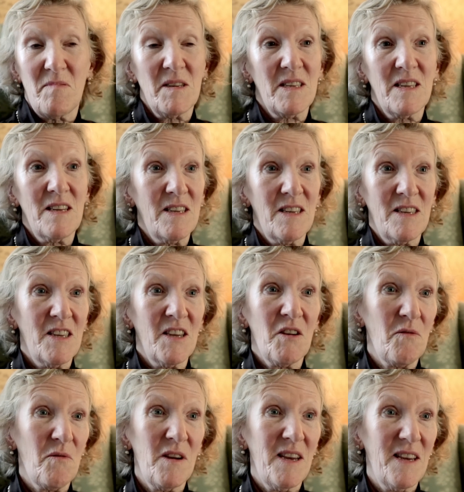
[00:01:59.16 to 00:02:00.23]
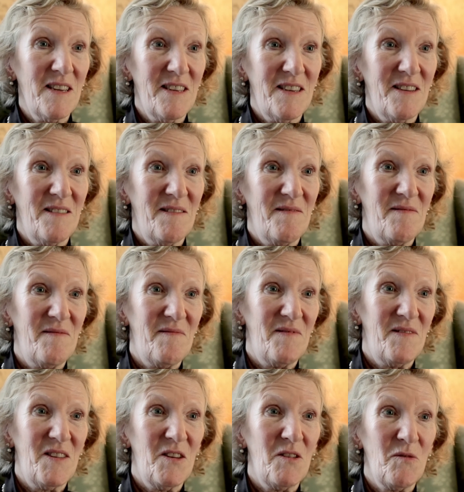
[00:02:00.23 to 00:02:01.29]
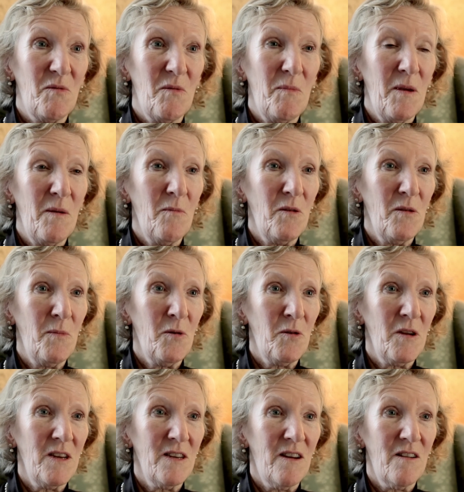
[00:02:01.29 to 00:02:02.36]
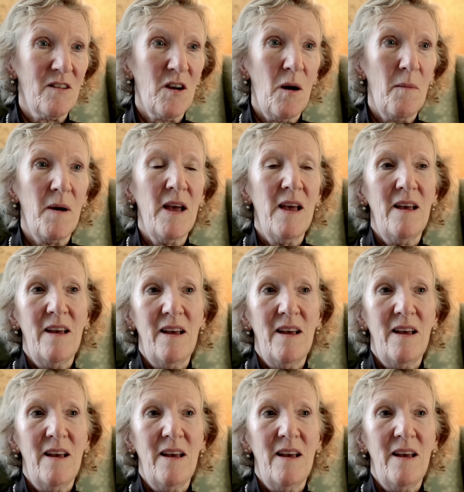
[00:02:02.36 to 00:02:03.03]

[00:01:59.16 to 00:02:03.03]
Business has increased since we've been with Booking dot com,